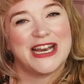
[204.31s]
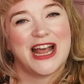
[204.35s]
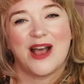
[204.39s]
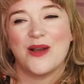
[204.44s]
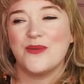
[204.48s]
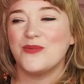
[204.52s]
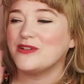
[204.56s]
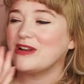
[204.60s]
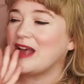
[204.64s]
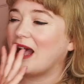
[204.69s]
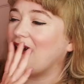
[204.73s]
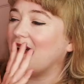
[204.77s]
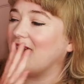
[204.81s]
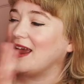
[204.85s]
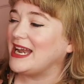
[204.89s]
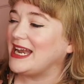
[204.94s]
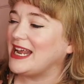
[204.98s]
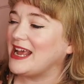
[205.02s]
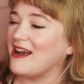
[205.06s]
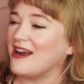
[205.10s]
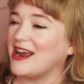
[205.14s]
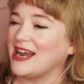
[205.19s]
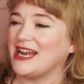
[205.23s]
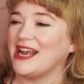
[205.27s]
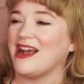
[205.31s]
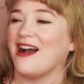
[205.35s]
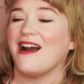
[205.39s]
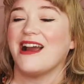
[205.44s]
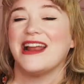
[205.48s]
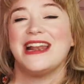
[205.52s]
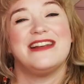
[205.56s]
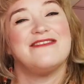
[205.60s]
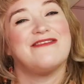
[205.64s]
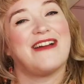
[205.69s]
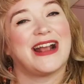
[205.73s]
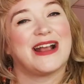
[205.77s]
I would
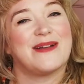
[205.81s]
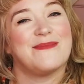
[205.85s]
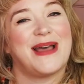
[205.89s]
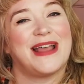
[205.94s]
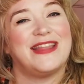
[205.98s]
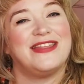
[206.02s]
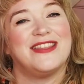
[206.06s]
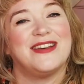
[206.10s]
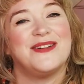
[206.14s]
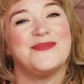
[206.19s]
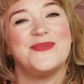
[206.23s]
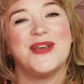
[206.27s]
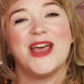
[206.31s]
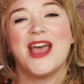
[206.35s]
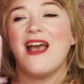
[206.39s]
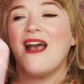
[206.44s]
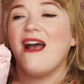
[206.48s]
highly recommend them.